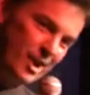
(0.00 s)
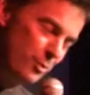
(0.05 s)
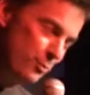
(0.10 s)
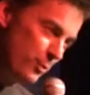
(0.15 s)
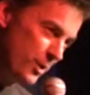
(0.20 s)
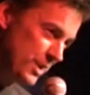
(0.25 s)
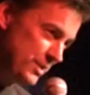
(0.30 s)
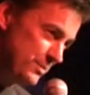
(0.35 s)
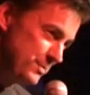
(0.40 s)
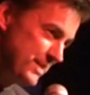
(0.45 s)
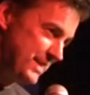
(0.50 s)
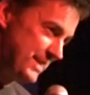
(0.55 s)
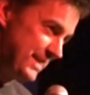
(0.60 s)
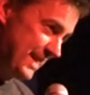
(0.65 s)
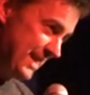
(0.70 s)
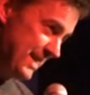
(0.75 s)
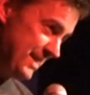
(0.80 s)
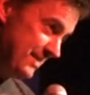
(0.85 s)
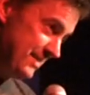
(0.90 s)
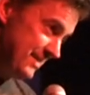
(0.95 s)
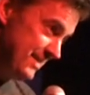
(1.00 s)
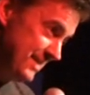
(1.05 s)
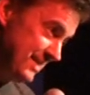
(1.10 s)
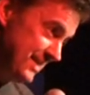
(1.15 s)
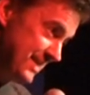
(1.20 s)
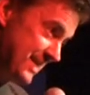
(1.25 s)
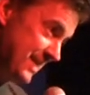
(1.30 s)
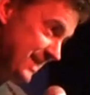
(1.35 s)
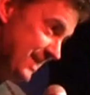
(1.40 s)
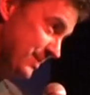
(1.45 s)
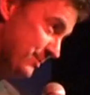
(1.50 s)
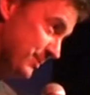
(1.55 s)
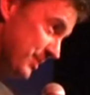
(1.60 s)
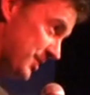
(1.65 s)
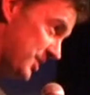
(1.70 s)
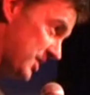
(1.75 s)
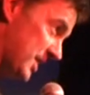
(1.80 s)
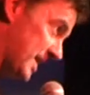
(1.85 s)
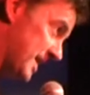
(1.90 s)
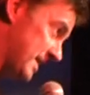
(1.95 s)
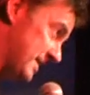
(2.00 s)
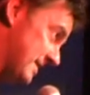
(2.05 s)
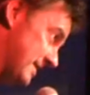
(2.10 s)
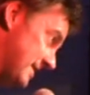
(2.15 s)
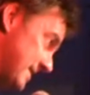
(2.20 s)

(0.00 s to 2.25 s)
Words were said, tears were shed.